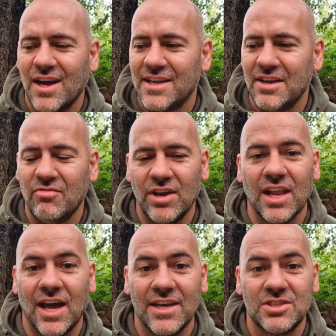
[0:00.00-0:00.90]
I didn't
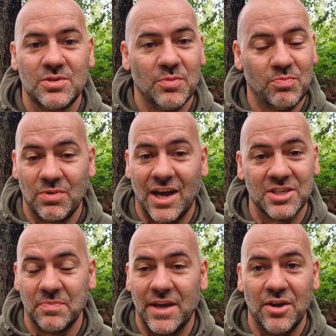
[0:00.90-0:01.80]
realise, you
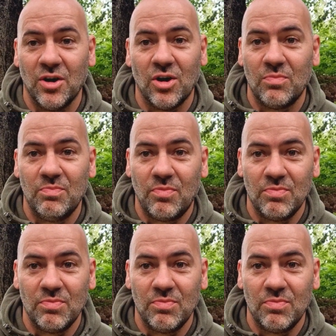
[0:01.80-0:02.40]
guys may know,